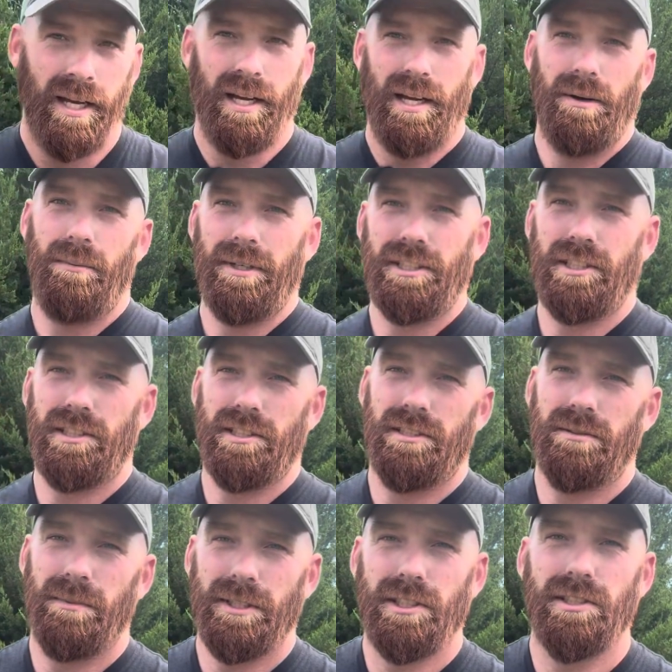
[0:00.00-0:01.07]
which is
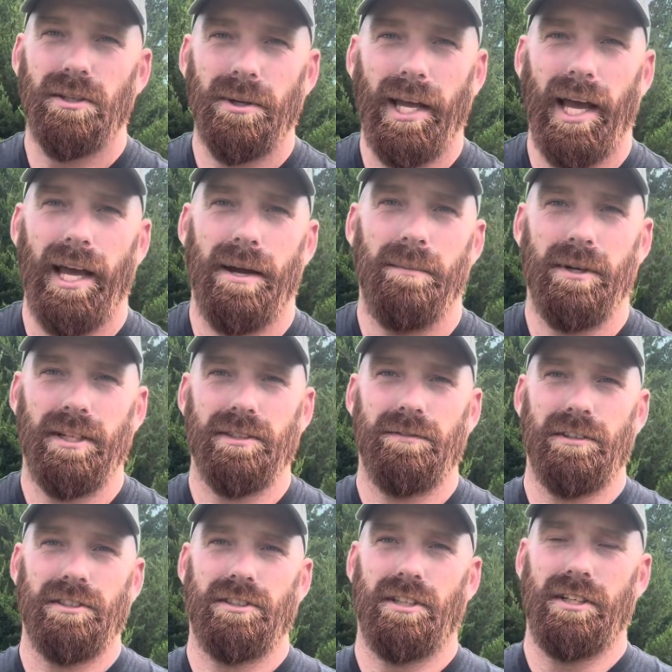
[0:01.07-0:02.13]
okay when you're
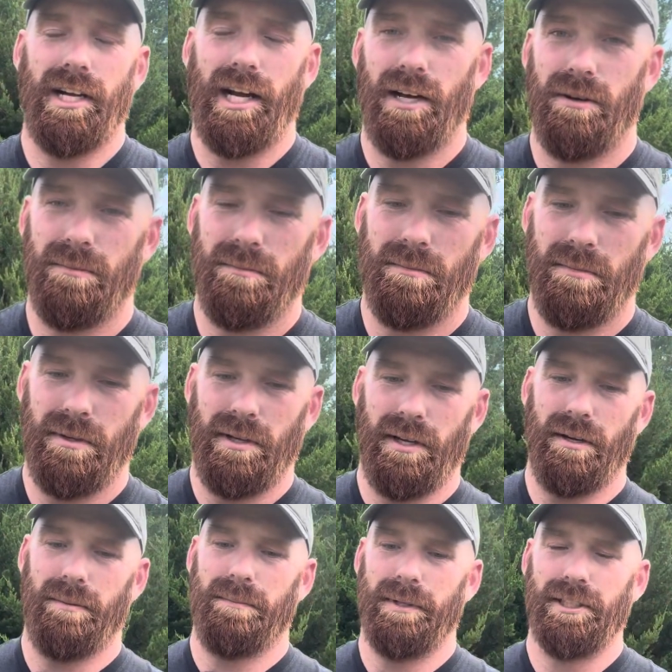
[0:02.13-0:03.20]
first starting out.
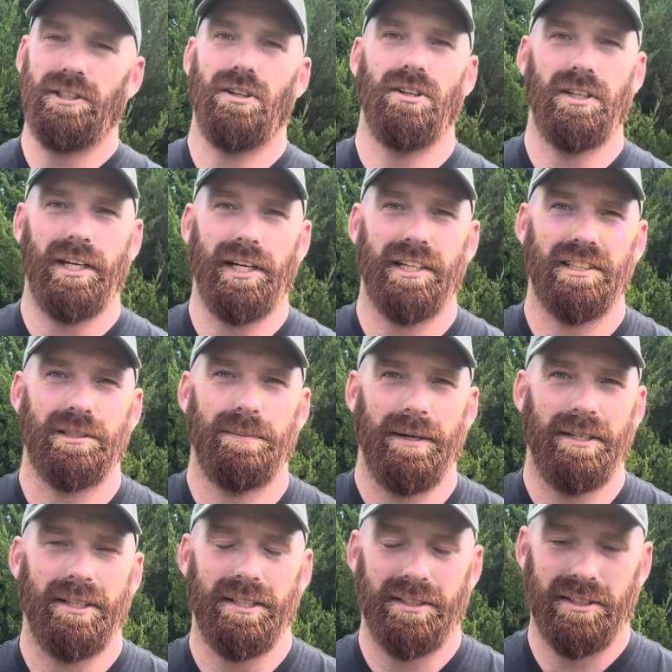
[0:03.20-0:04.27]
It's a learning
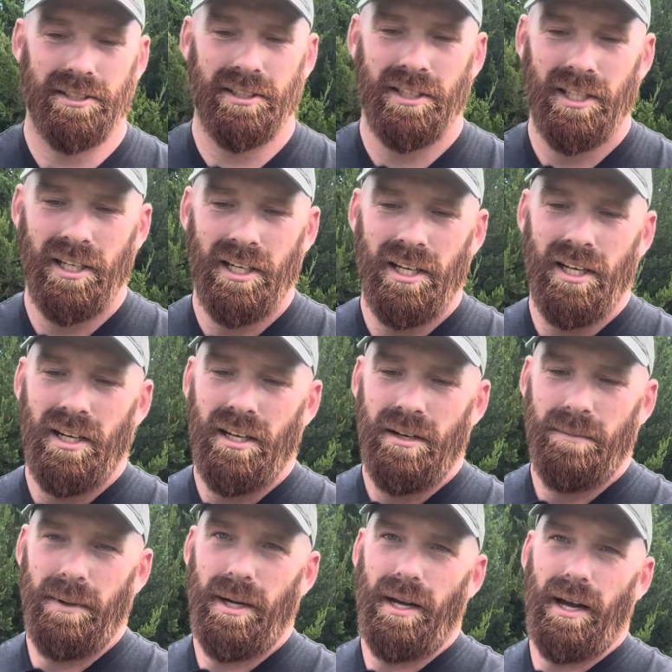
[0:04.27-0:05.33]
experience,
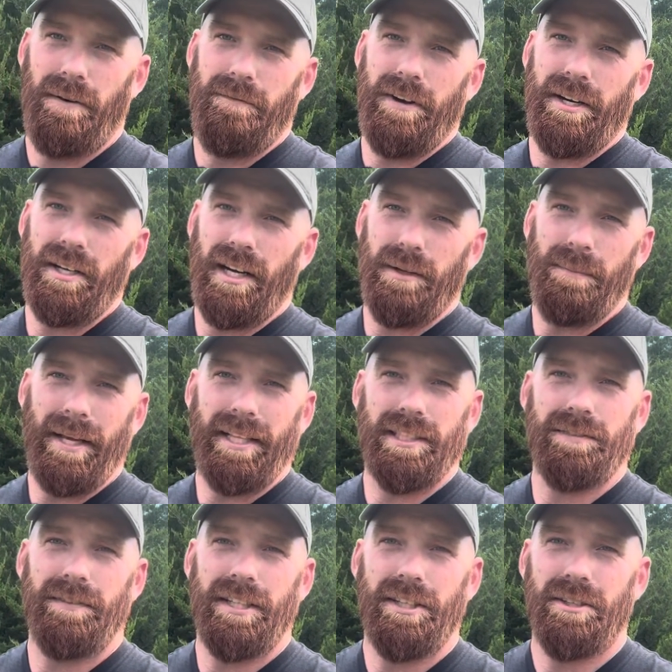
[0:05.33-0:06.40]
but I figured I'd make
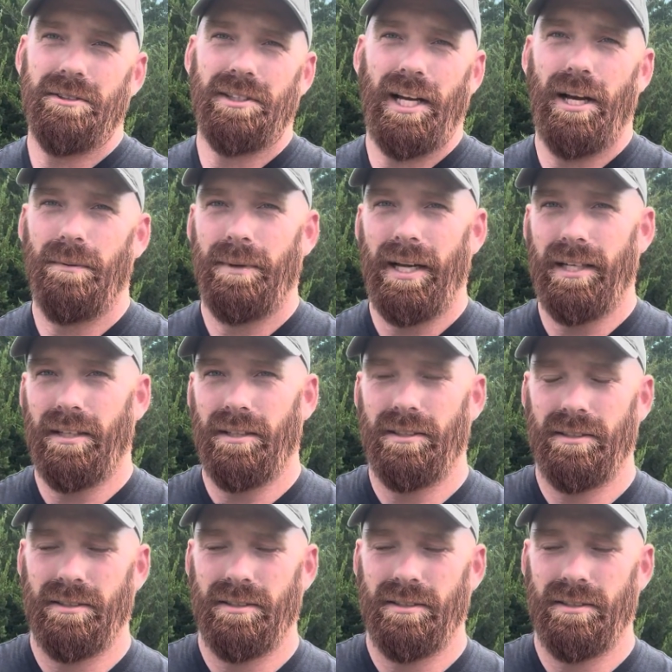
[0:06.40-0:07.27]
this video to help kind of